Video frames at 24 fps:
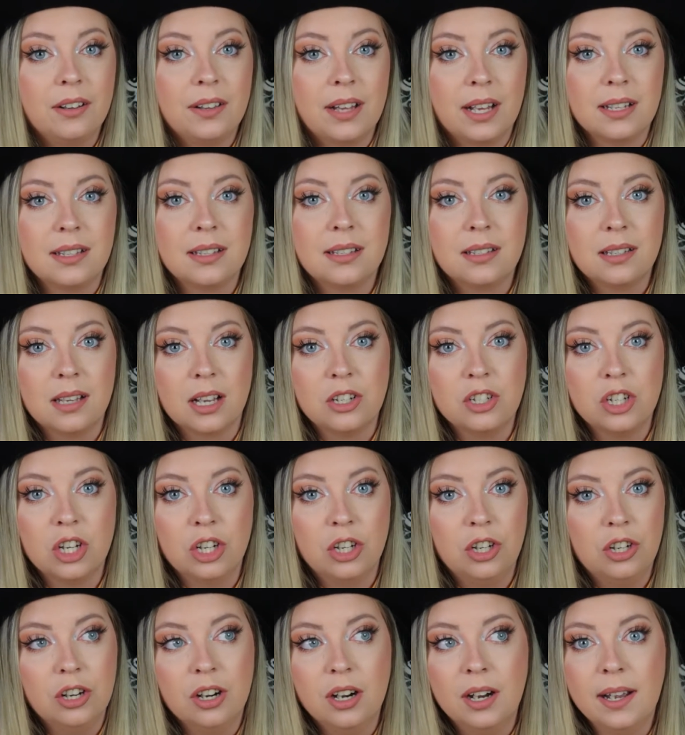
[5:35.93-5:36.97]
That's such a
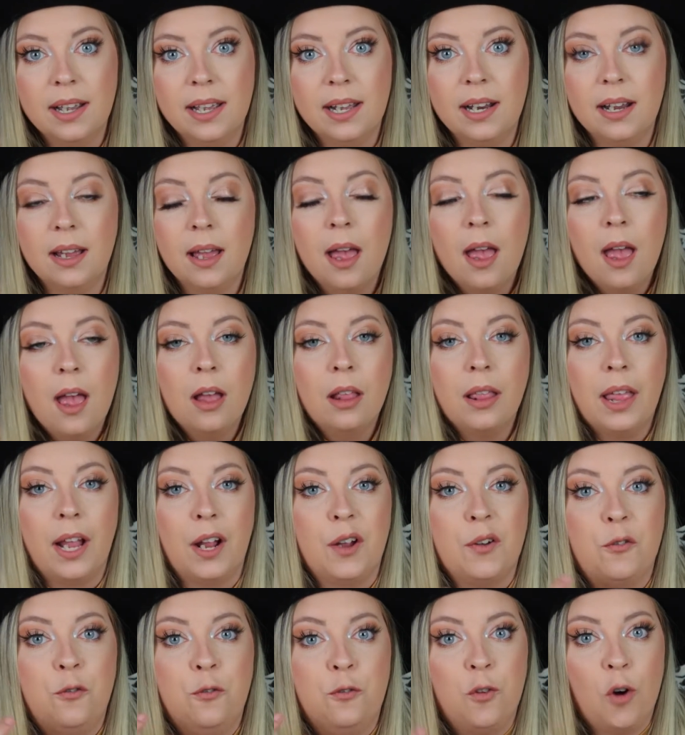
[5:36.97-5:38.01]
good like
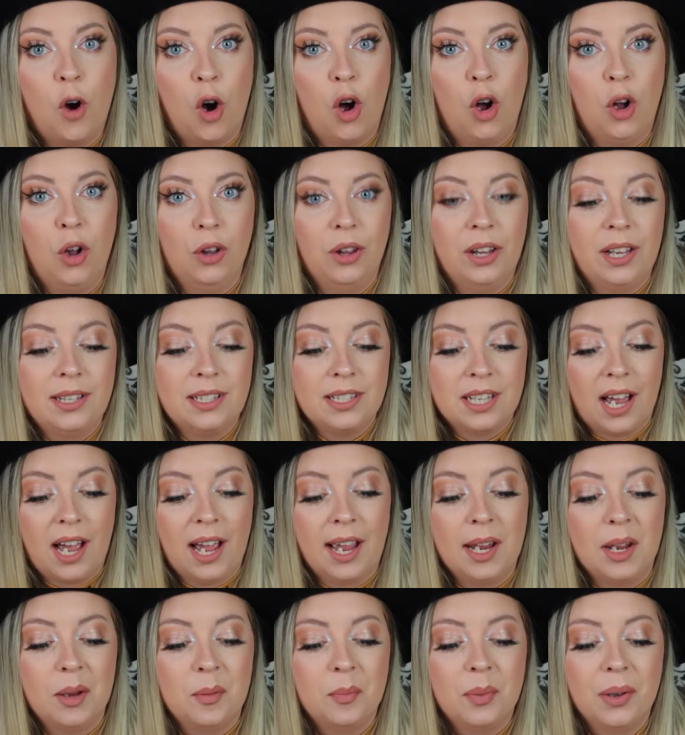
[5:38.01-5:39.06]
fall
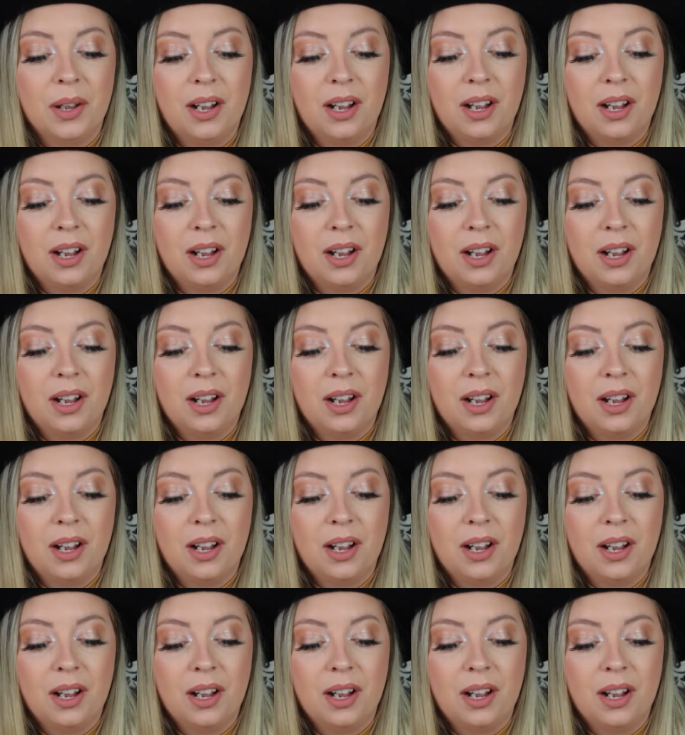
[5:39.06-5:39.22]
type